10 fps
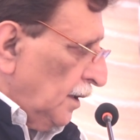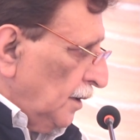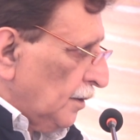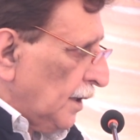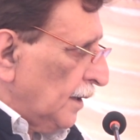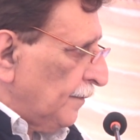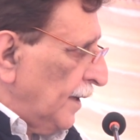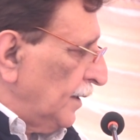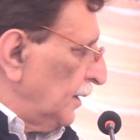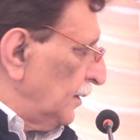You cannot
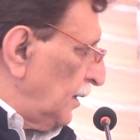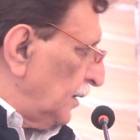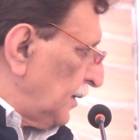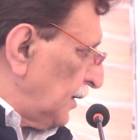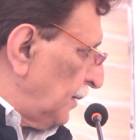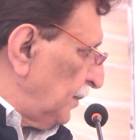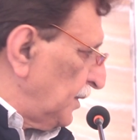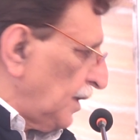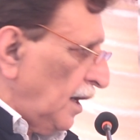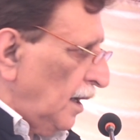find in southern
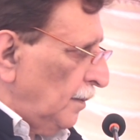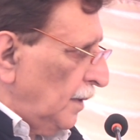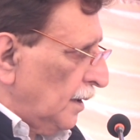Punjab or